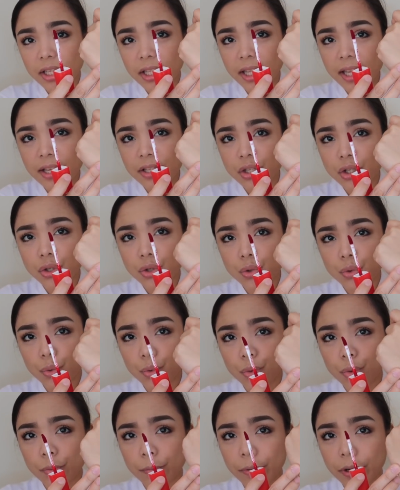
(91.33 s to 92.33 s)
It is
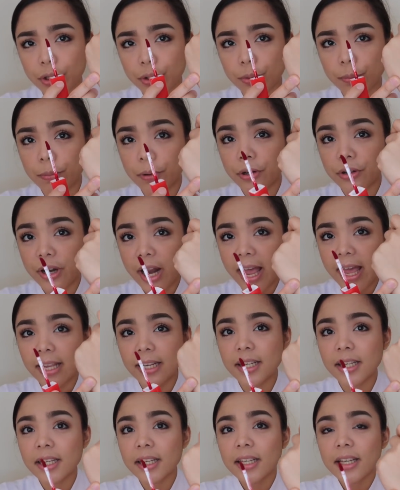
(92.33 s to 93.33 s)
super duper
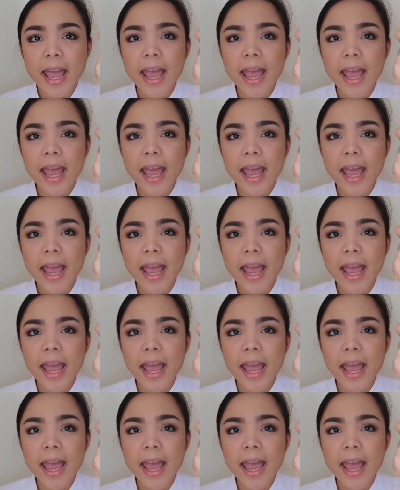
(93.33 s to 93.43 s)
red.